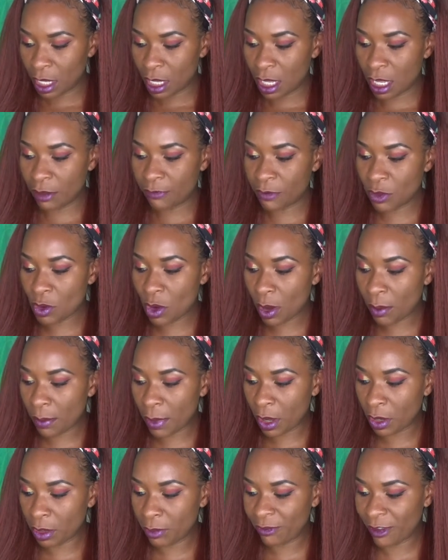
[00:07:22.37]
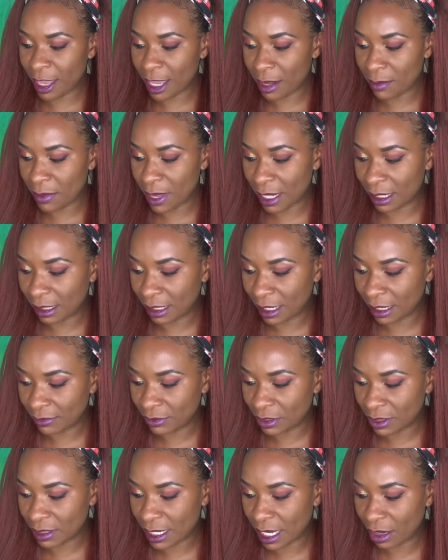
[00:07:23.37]
If you are motivated by love
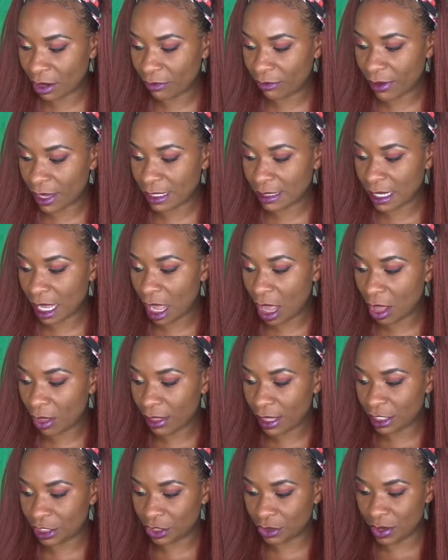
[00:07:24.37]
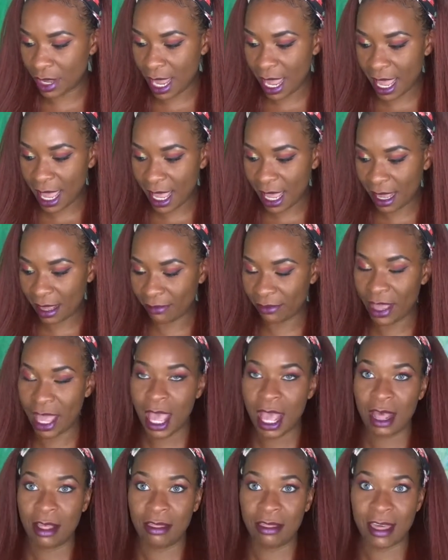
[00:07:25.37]
to sacrifice all that you have,
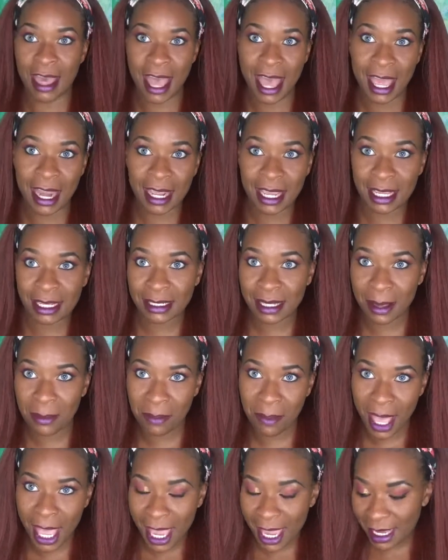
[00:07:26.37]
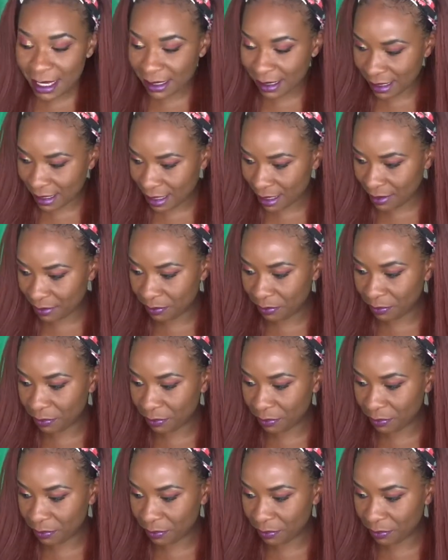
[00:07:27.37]
that is amazing.